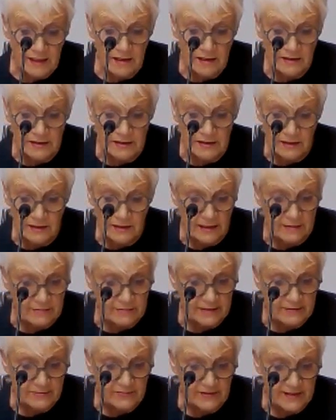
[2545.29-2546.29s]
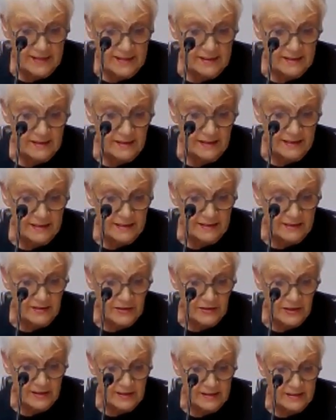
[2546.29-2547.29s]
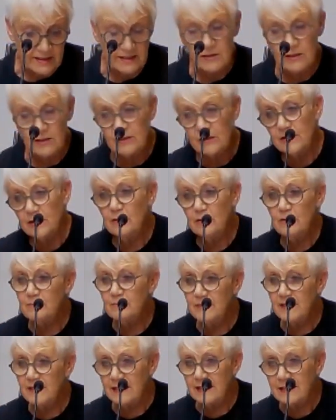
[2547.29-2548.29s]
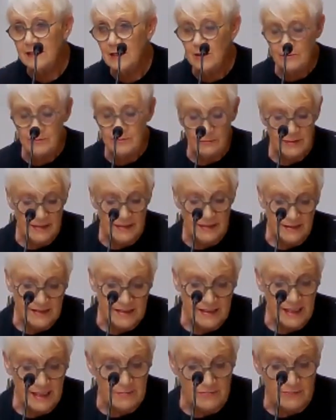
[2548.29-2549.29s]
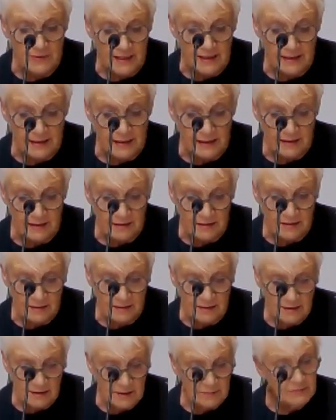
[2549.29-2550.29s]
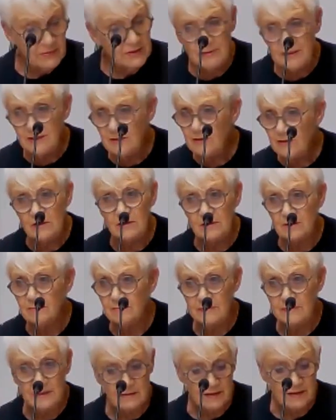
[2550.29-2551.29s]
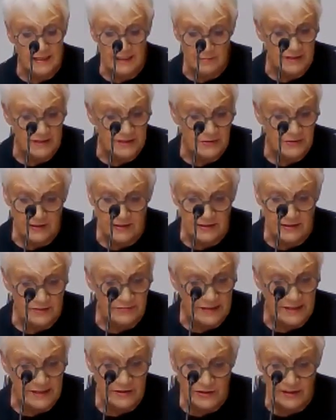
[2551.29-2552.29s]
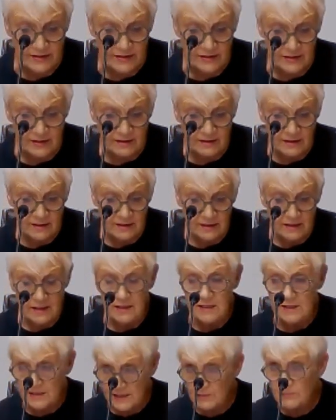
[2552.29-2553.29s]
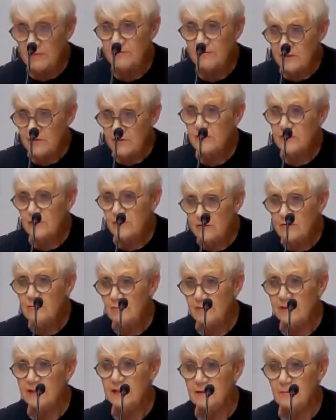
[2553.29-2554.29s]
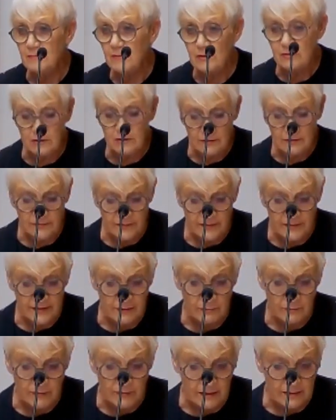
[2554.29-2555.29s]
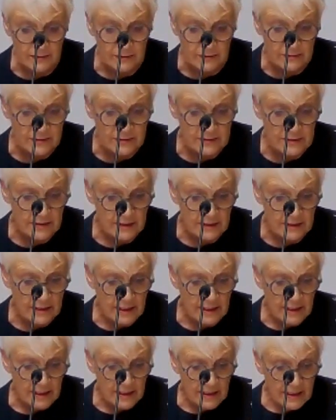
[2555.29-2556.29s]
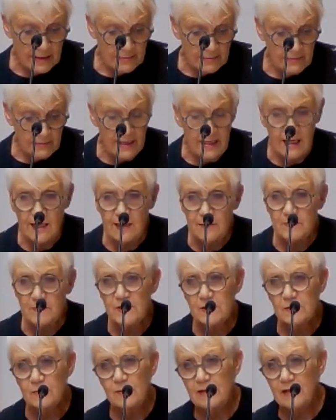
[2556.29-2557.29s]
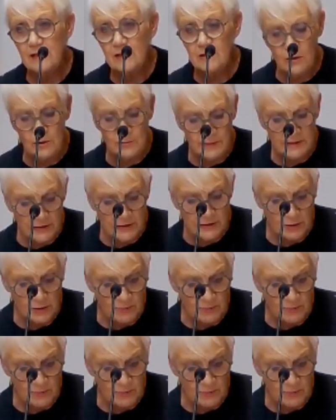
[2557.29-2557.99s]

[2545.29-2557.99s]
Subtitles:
an article I read recently suggested, you and me, we're the same really, but we're not mirror images of each other. Some of us do win more often than we lose. Perhaps where our common